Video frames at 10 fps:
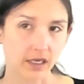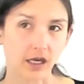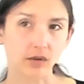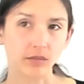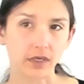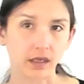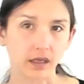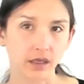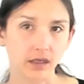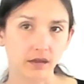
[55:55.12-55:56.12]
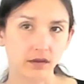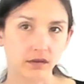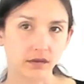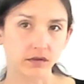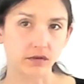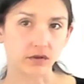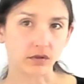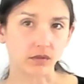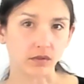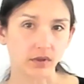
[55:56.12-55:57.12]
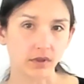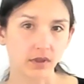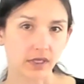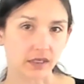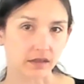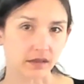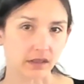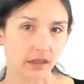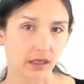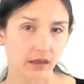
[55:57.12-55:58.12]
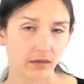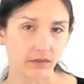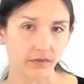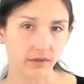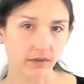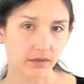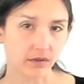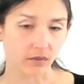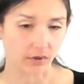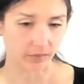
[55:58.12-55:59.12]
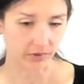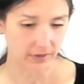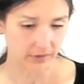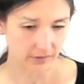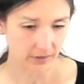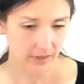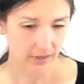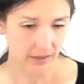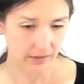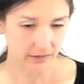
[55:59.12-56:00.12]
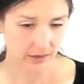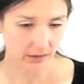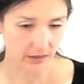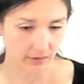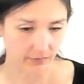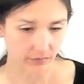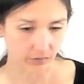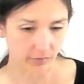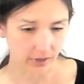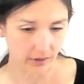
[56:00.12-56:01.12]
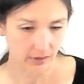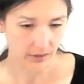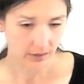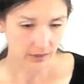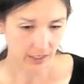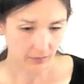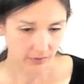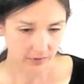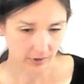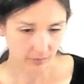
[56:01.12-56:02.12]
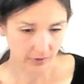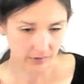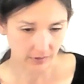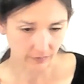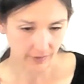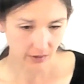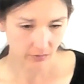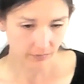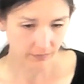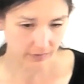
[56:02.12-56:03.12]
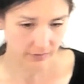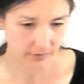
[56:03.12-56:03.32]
help me to extend love, or please extend love through me. I will take myself out of this